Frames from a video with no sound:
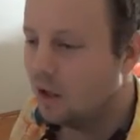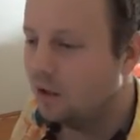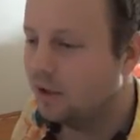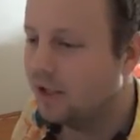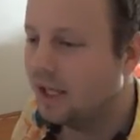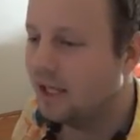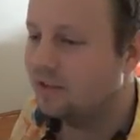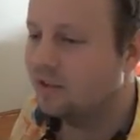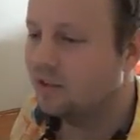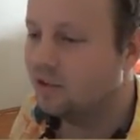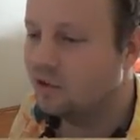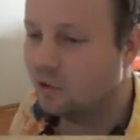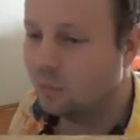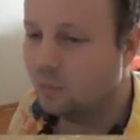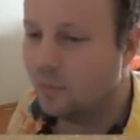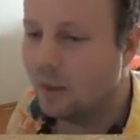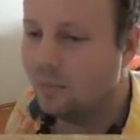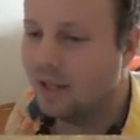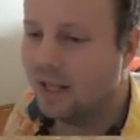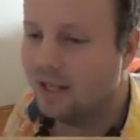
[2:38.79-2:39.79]
Okay, so
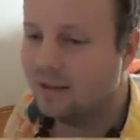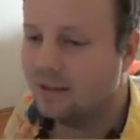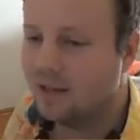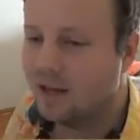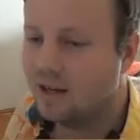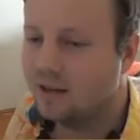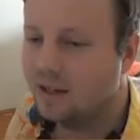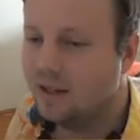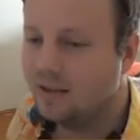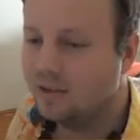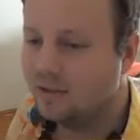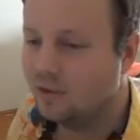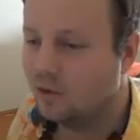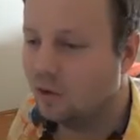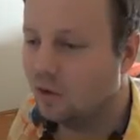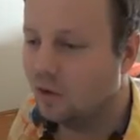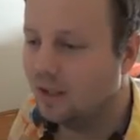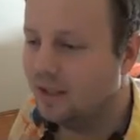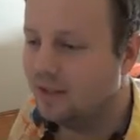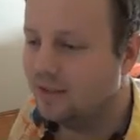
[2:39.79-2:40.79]
just remember that,
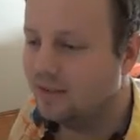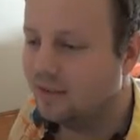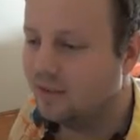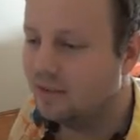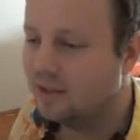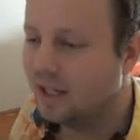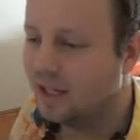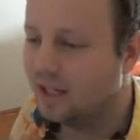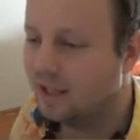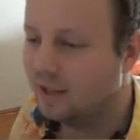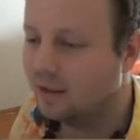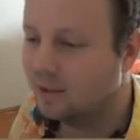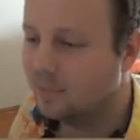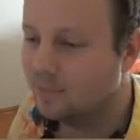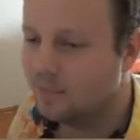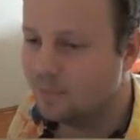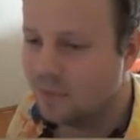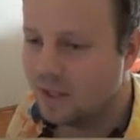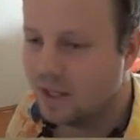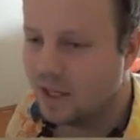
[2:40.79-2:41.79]
tankisto is the tank.
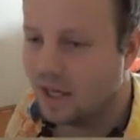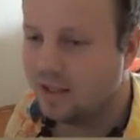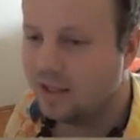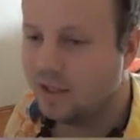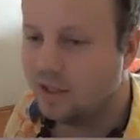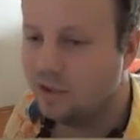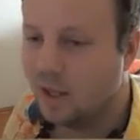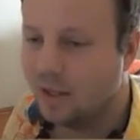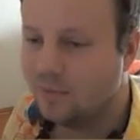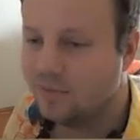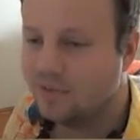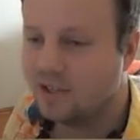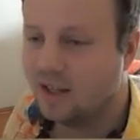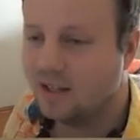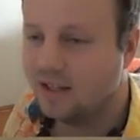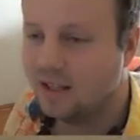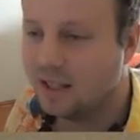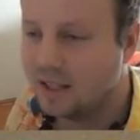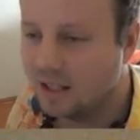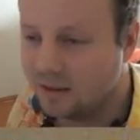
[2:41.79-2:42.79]
And then you have
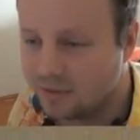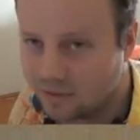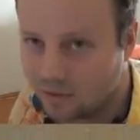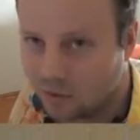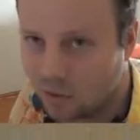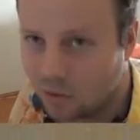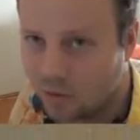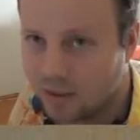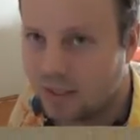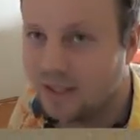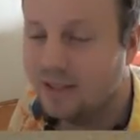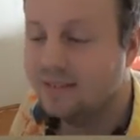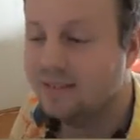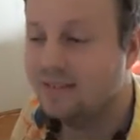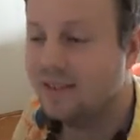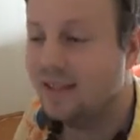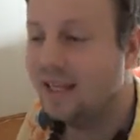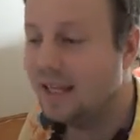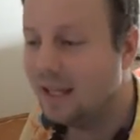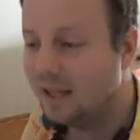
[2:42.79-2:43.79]
sanigisto is
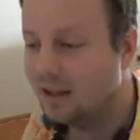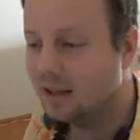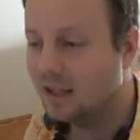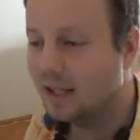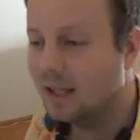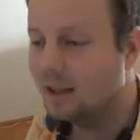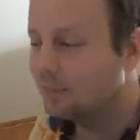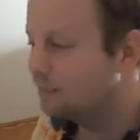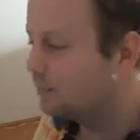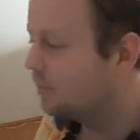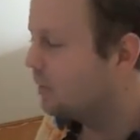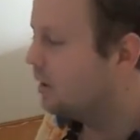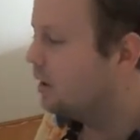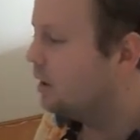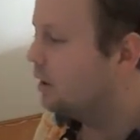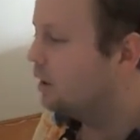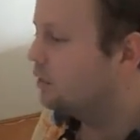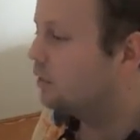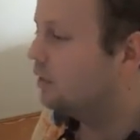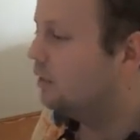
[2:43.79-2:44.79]
the healer.
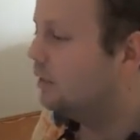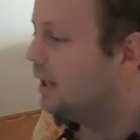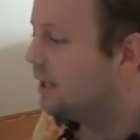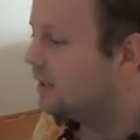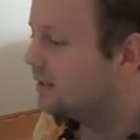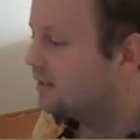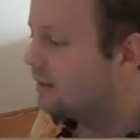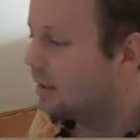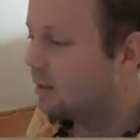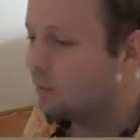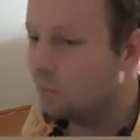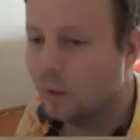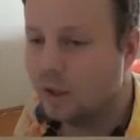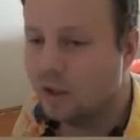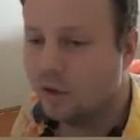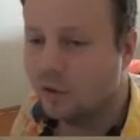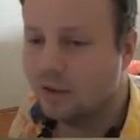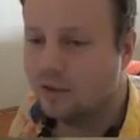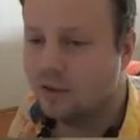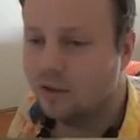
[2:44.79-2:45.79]
So next up,
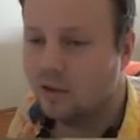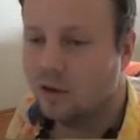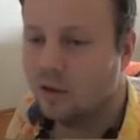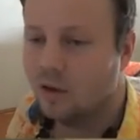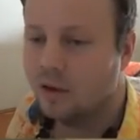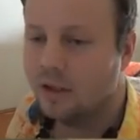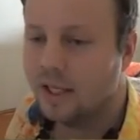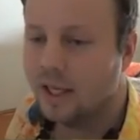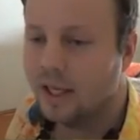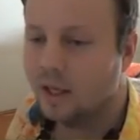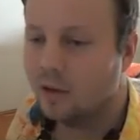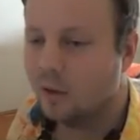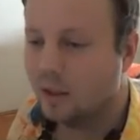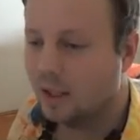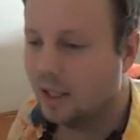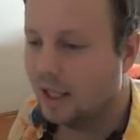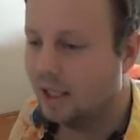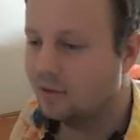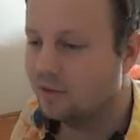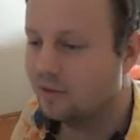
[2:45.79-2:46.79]
we're going to learn now
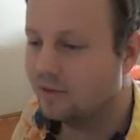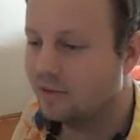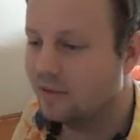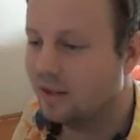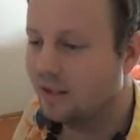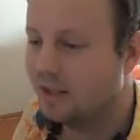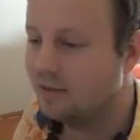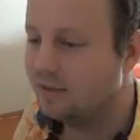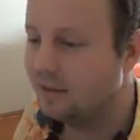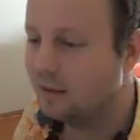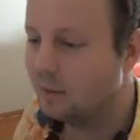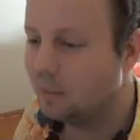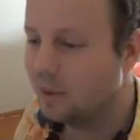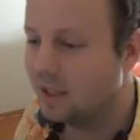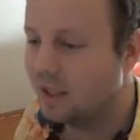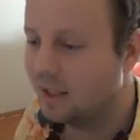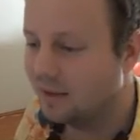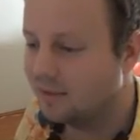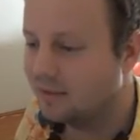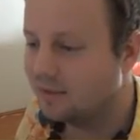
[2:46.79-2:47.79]
how to say
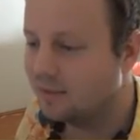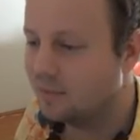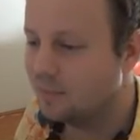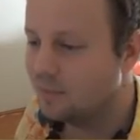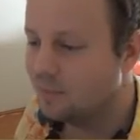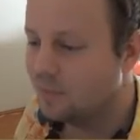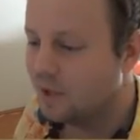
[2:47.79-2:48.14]
DPS.